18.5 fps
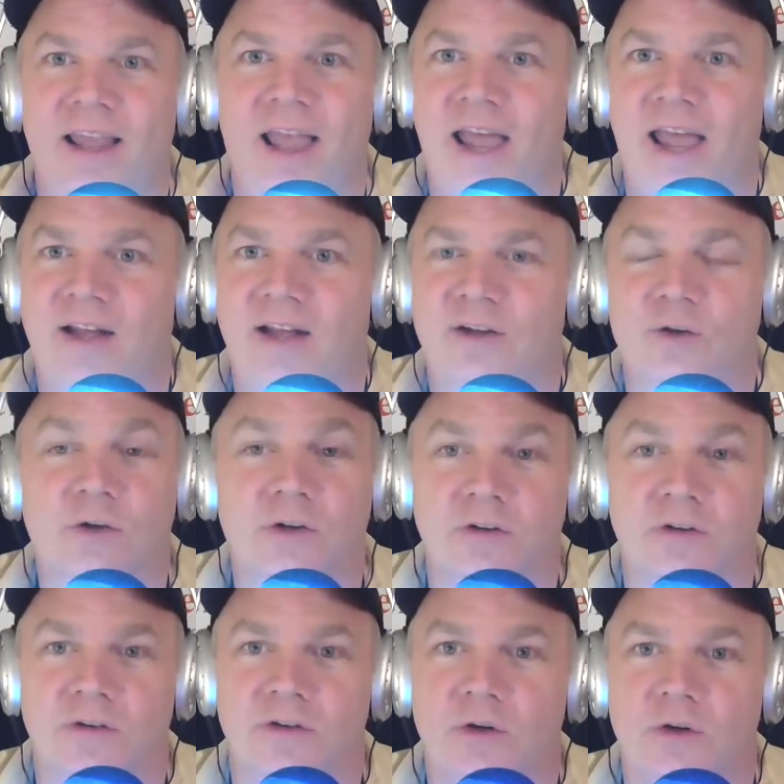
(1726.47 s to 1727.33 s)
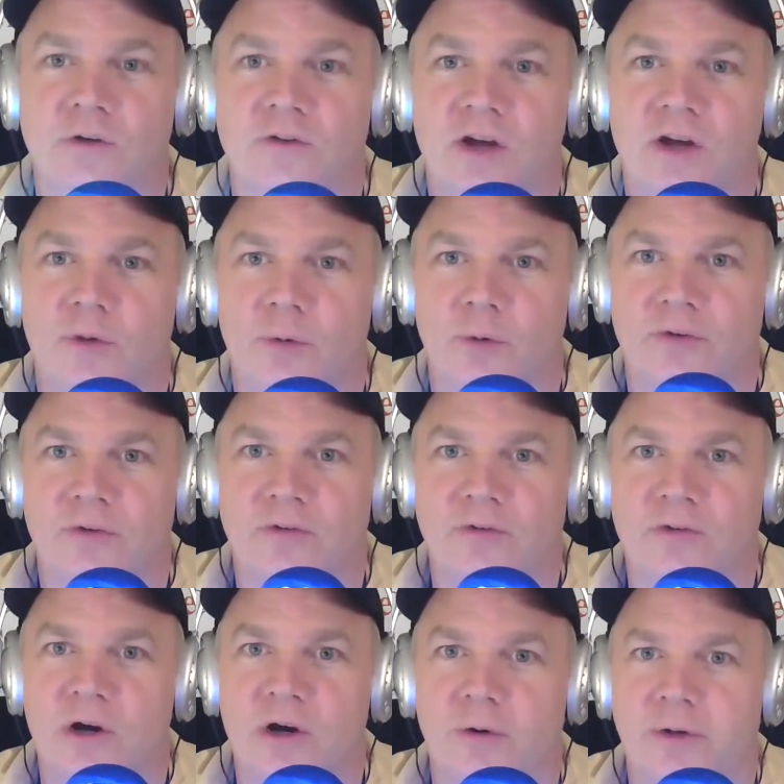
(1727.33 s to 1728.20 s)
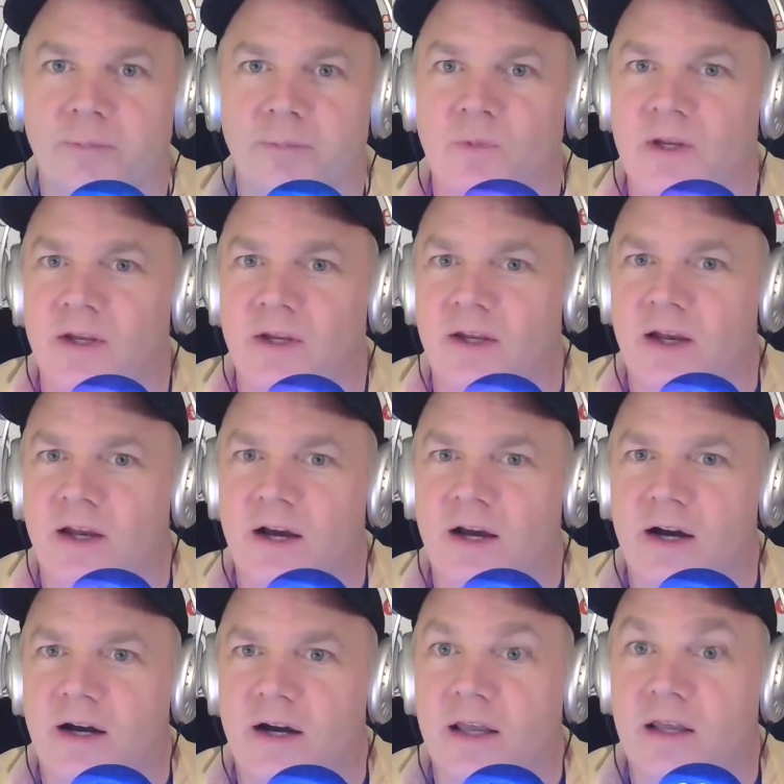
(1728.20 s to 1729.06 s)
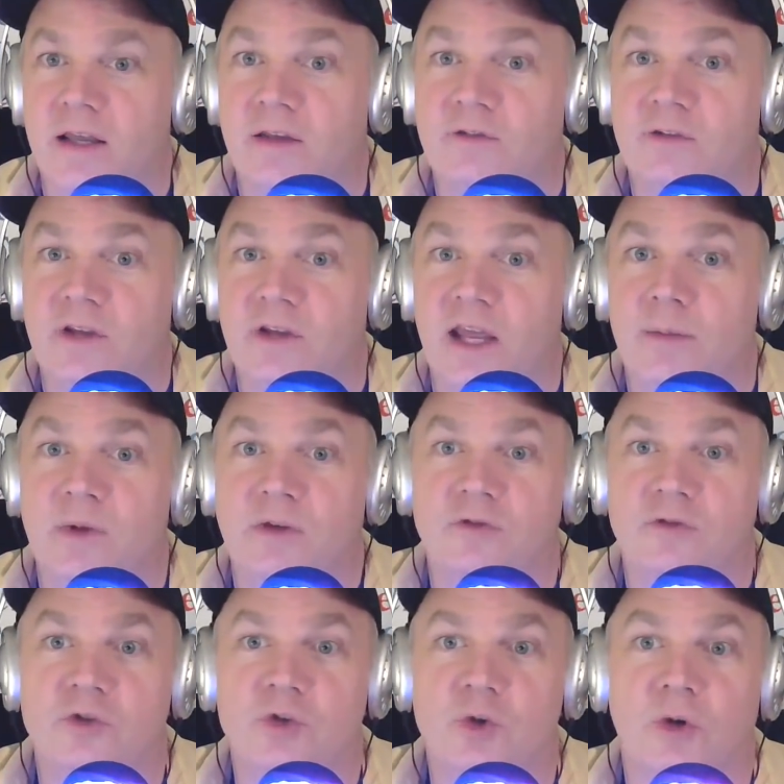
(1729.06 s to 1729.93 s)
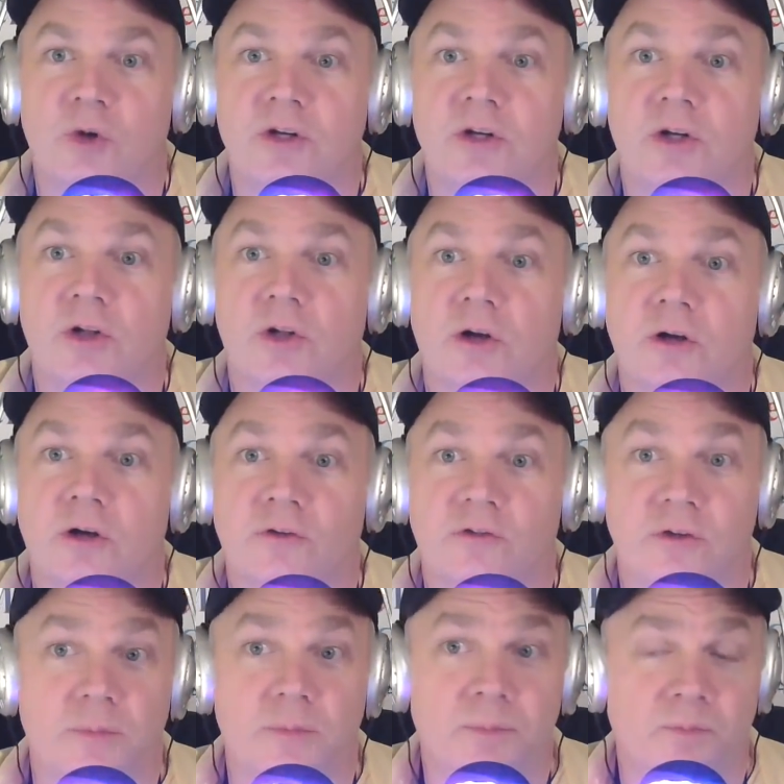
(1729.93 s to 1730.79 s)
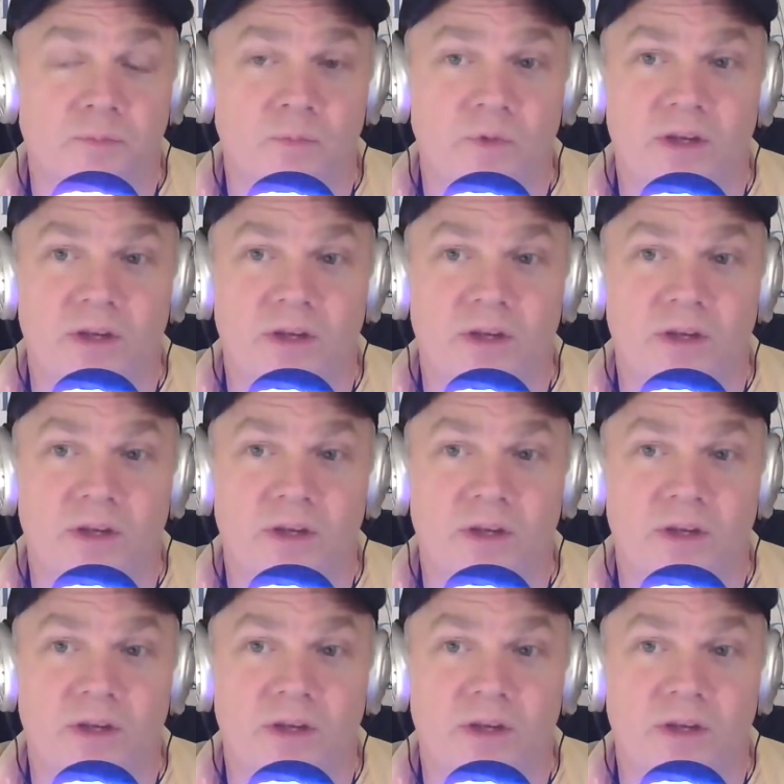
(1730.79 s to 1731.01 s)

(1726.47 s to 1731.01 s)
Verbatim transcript: and you can you can tell where this is going. Uh, his name is Jordan Clarkson.